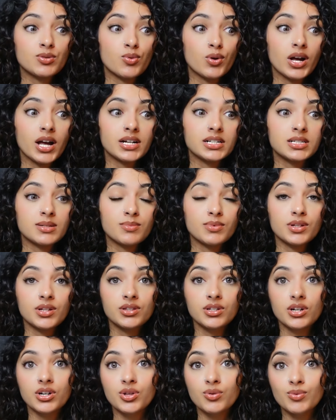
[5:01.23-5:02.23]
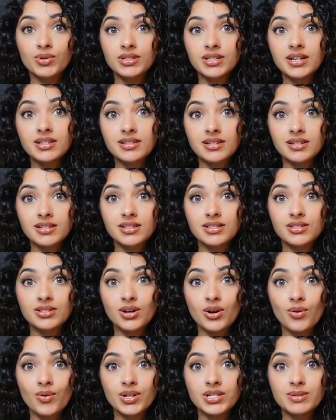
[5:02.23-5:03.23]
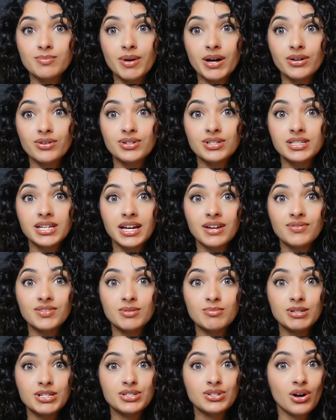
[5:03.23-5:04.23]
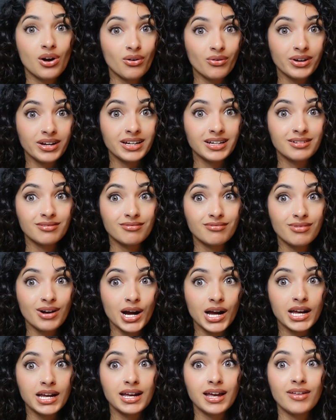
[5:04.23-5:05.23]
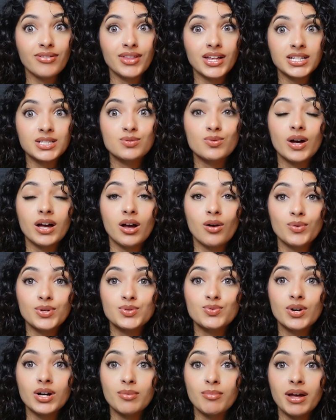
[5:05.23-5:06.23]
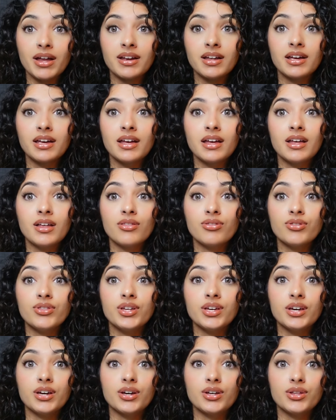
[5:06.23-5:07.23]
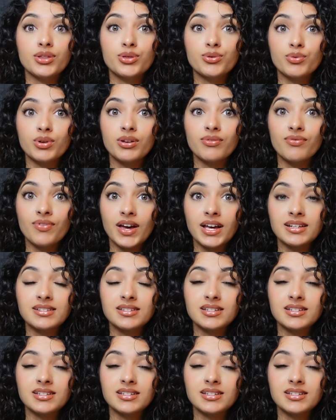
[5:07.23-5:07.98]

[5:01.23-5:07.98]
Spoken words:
will catch something that the other one doesn't. So it's better safe to be sorry, right? And that's why I always recommend the 3-phase